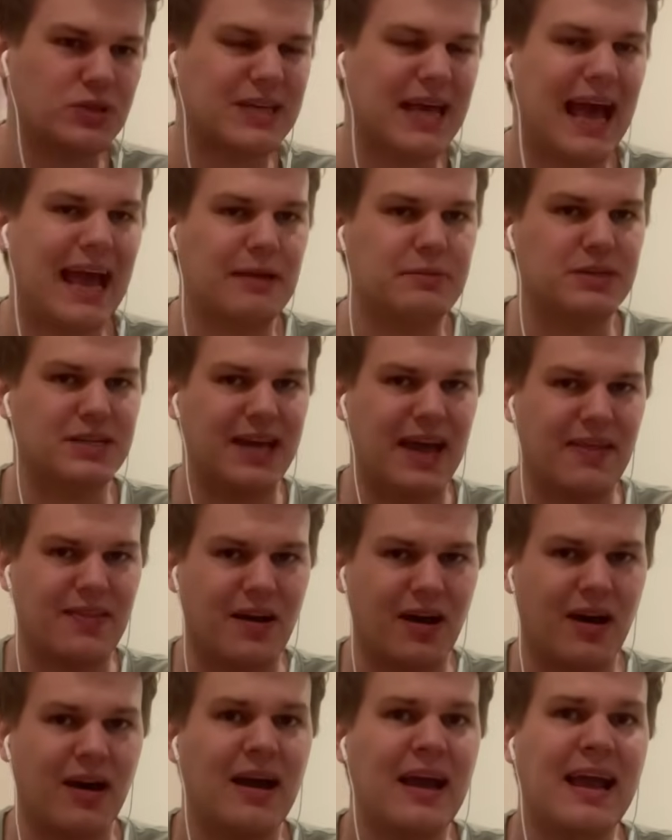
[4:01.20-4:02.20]
came
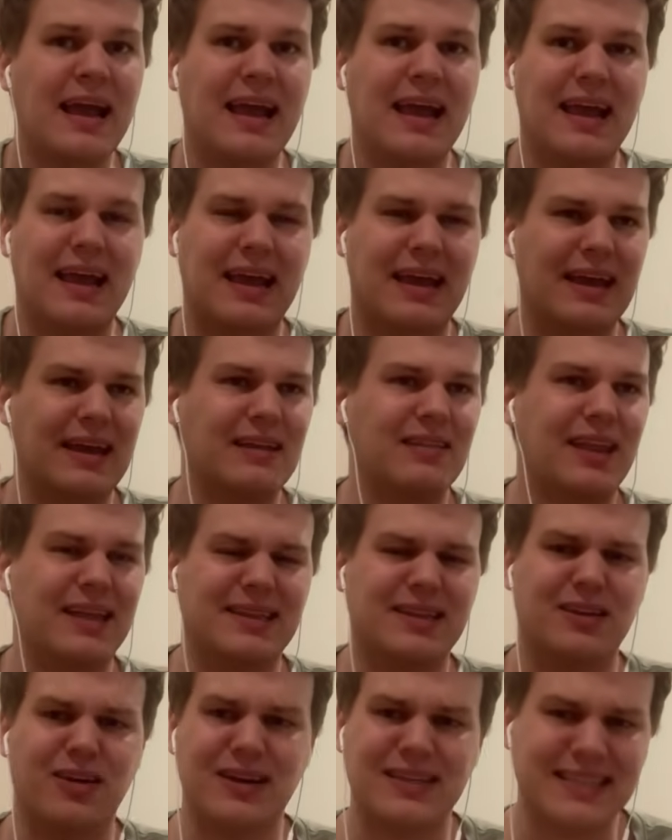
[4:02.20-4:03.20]
together in like
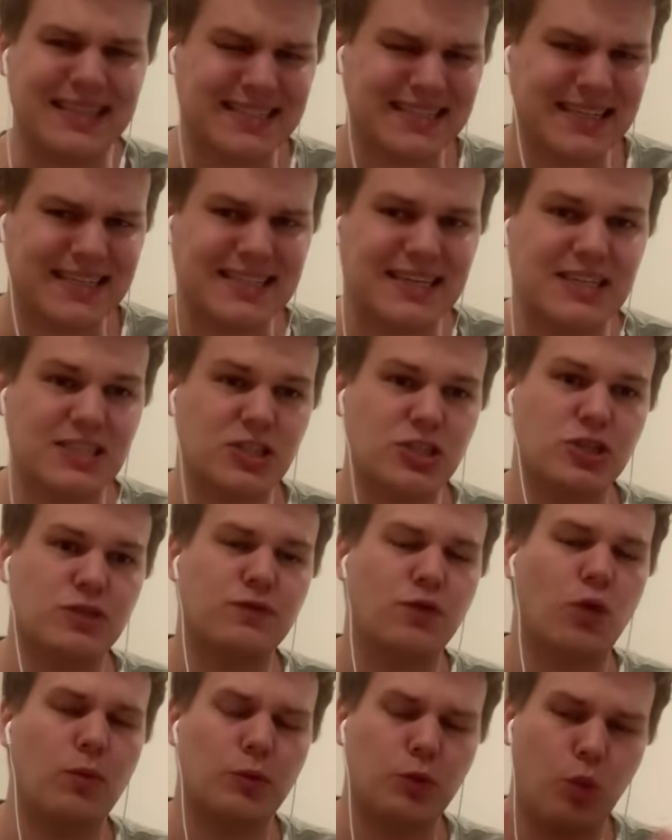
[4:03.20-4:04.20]
the 1960s and just
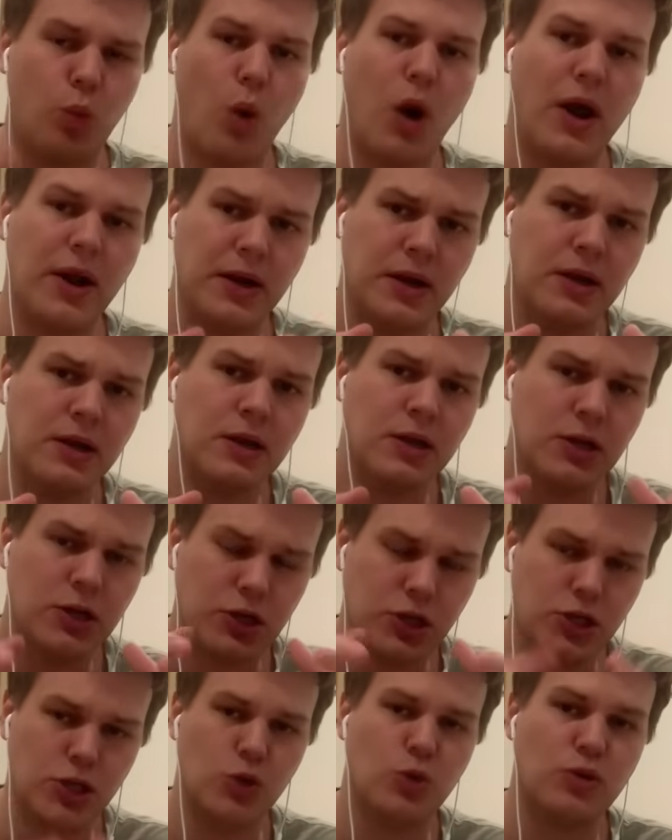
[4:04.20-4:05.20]
formed one
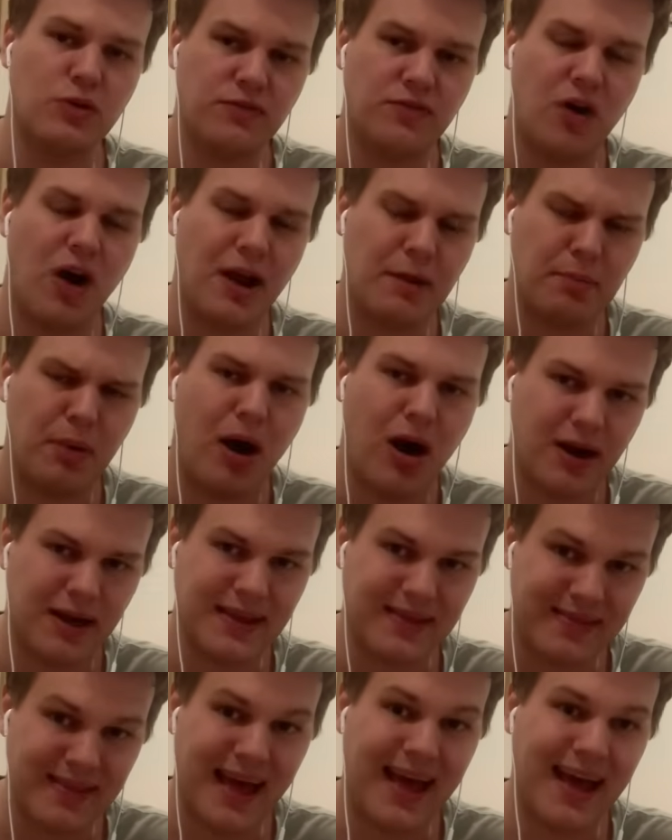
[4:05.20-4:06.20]
unified
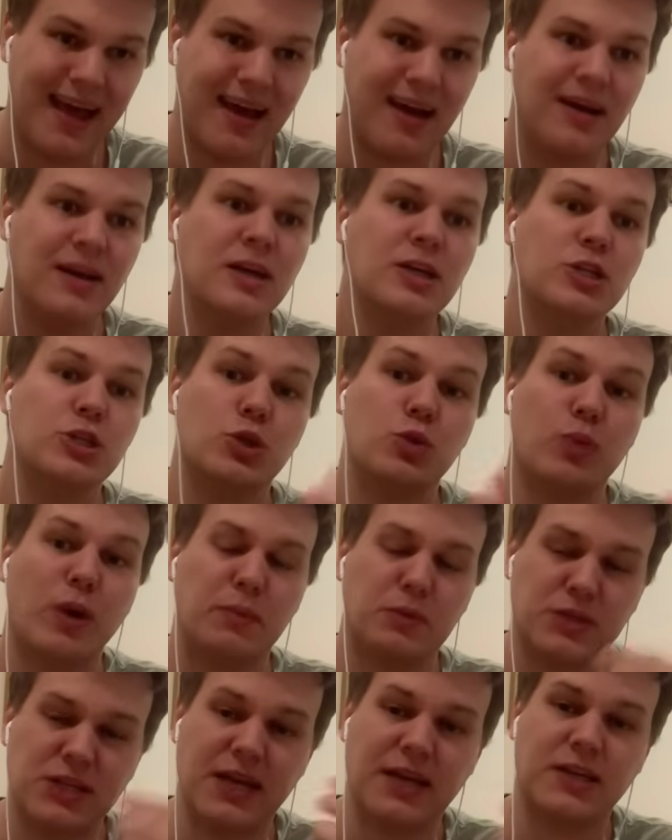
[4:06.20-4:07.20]
party there to
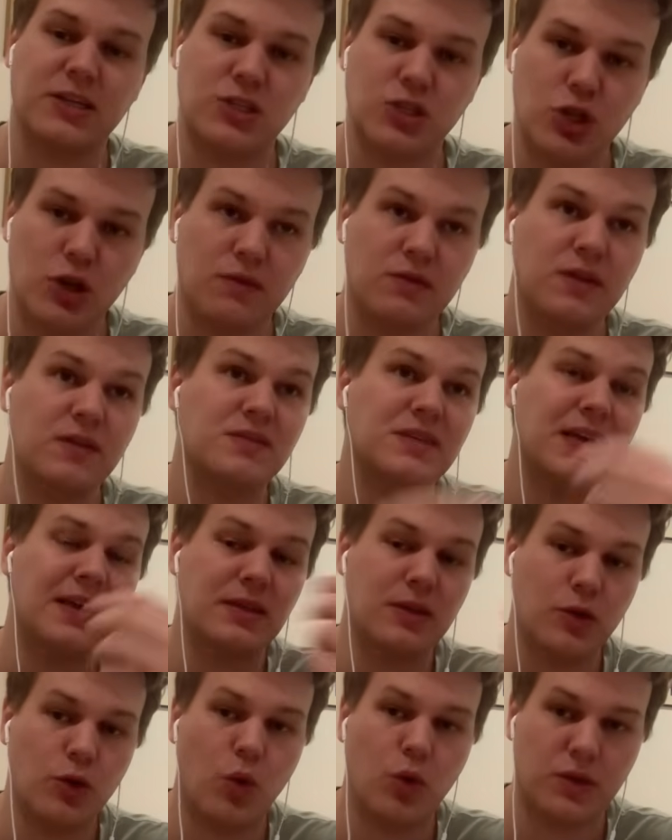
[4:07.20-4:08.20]
represent Conservatives in
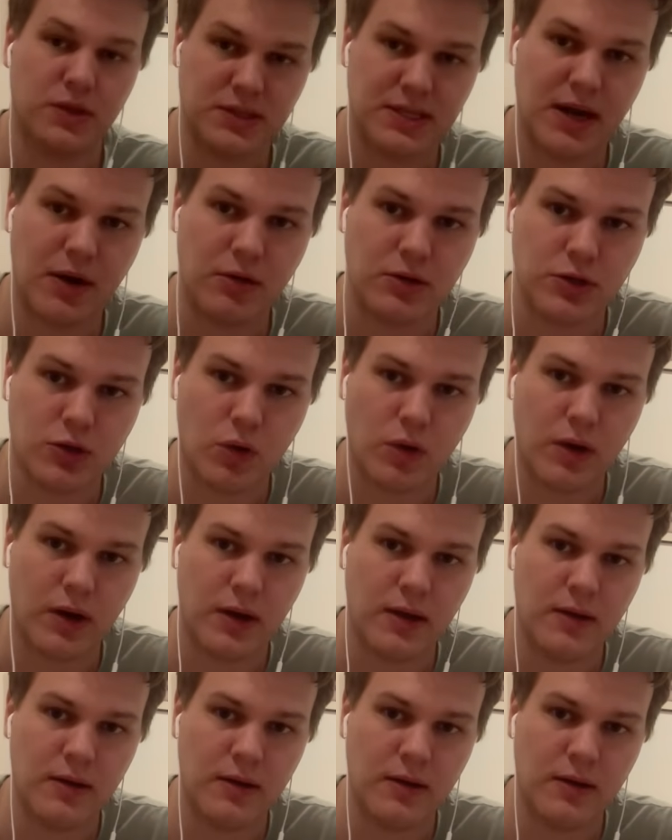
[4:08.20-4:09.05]
the Northern Territory.